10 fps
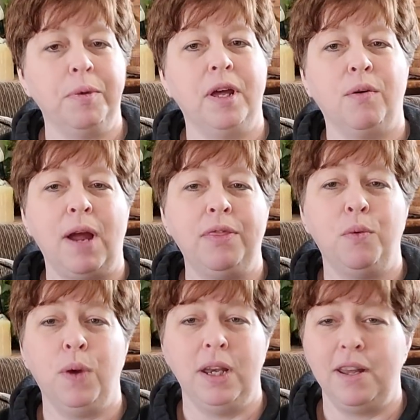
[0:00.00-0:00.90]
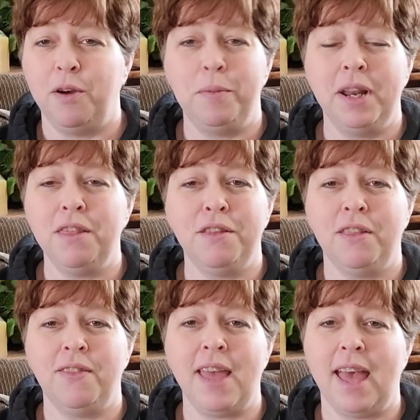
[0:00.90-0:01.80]
bit around the window, but other
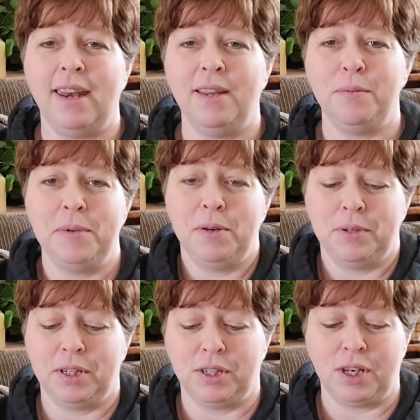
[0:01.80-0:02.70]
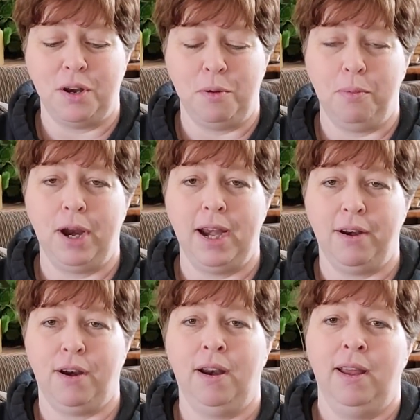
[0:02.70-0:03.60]
than that, I mean, it was just a
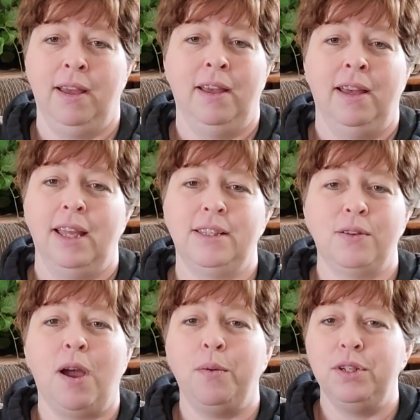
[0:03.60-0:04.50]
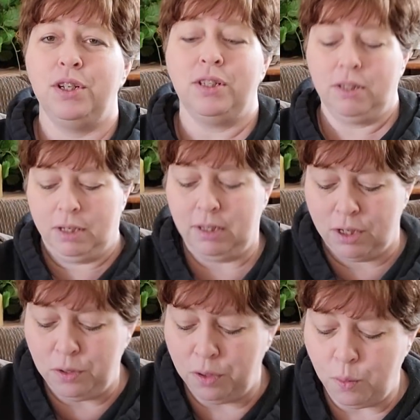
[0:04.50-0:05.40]
no-brainer. And so I would just
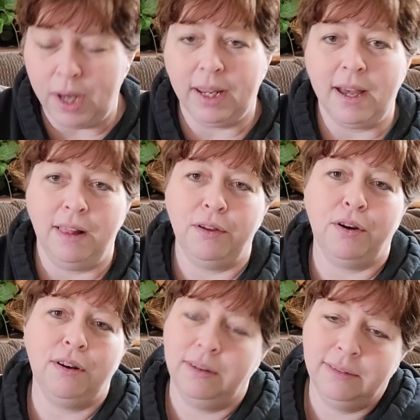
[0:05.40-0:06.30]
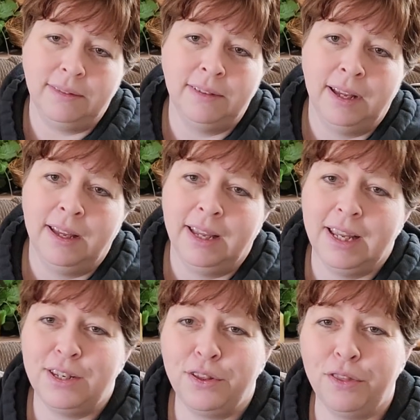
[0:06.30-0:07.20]
do the one color
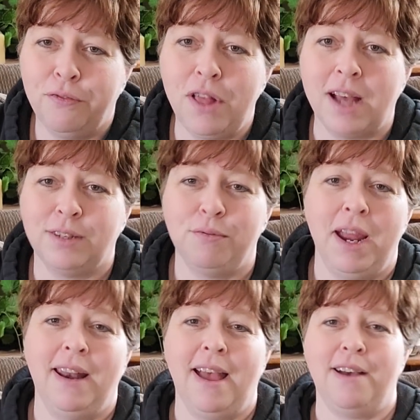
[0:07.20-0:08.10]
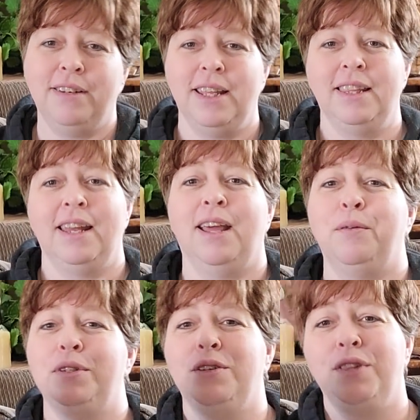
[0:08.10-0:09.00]
until the floss ran out, and then I
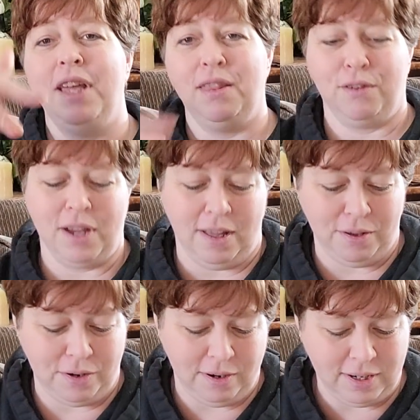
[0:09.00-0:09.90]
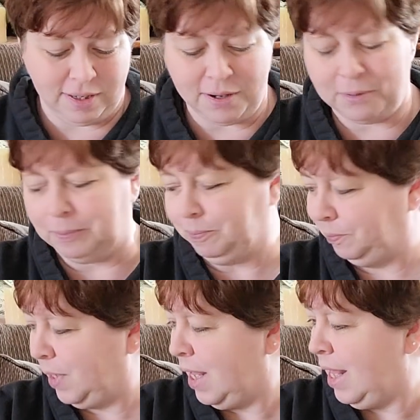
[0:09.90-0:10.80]
would do the other color. And so,
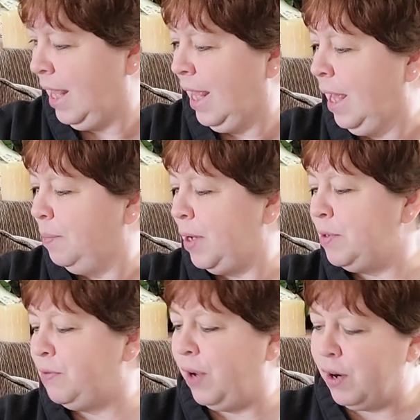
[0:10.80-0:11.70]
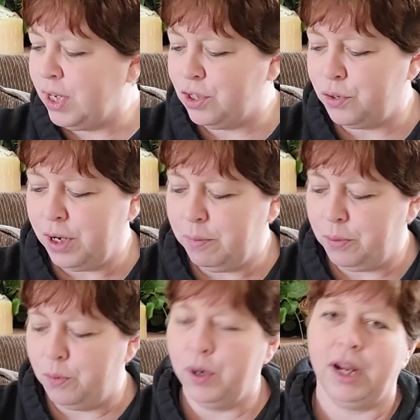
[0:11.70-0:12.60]
but it was very
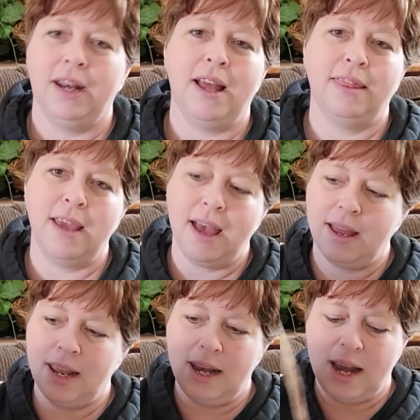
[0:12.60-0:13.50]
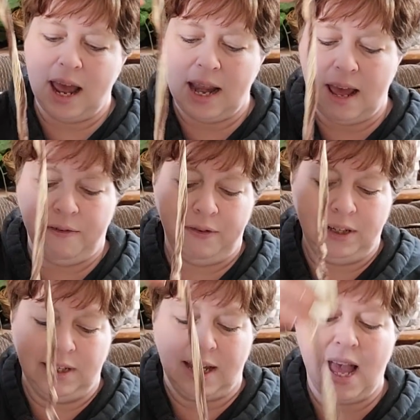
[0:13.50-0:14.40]
enjoyable working on that and not having
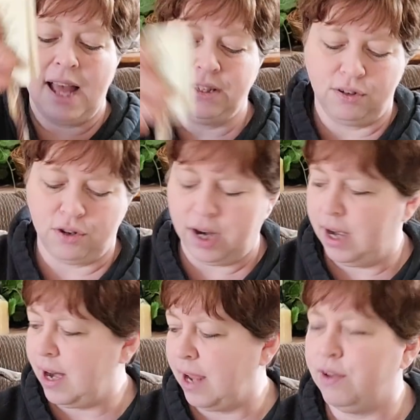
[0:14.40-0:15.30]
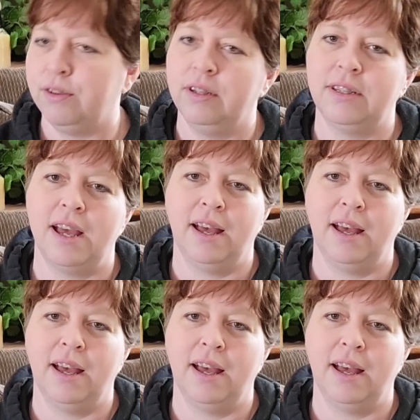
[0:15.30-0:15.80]
to concentrate. I could,